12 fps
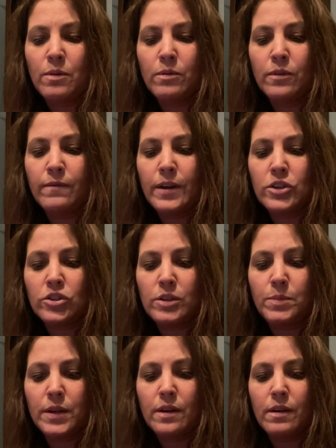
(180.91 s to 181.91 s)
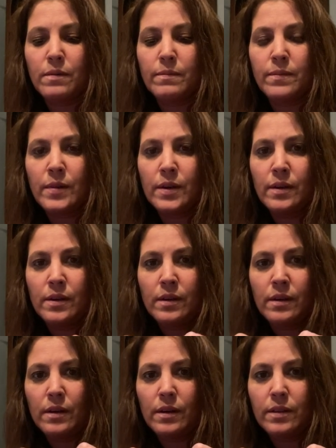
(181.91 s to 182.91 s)
will eventually become
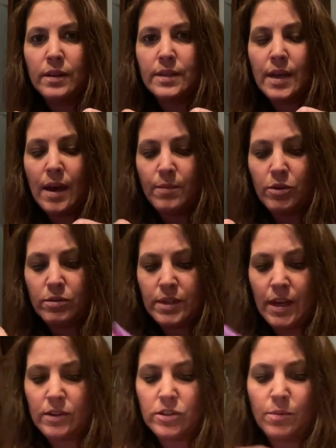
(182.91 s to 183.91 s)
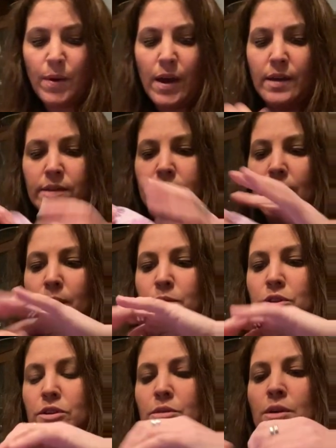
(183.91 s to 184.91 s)
the tab you attach the bias tape
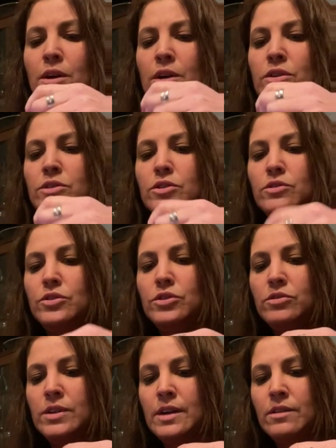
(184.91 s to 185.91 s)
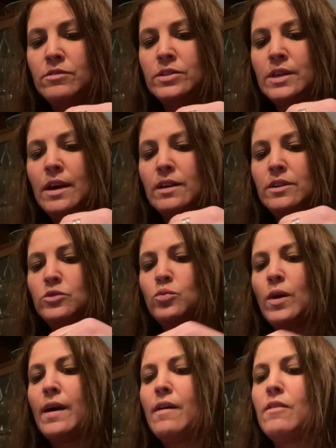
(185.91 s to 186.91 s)
to. So you can do the other side as
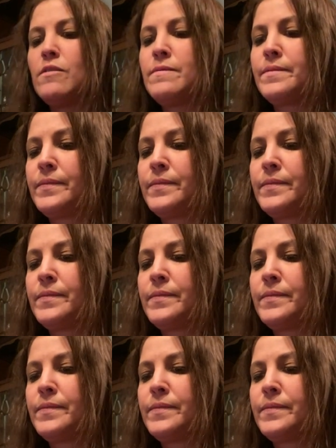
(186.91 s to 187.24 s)
well.